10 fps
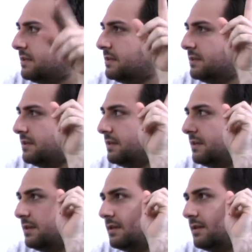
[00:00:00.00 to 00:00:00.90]

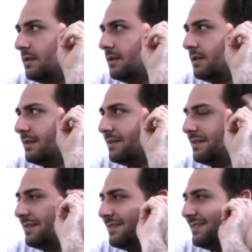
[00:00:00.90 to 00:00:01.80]

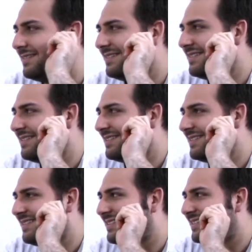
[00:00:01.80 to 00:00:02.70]

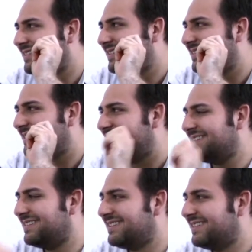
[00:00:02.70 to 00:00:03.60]

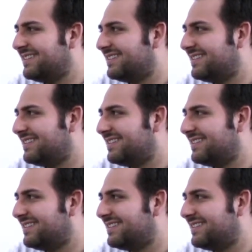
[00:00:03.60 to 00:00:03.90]
The person shown says nothing.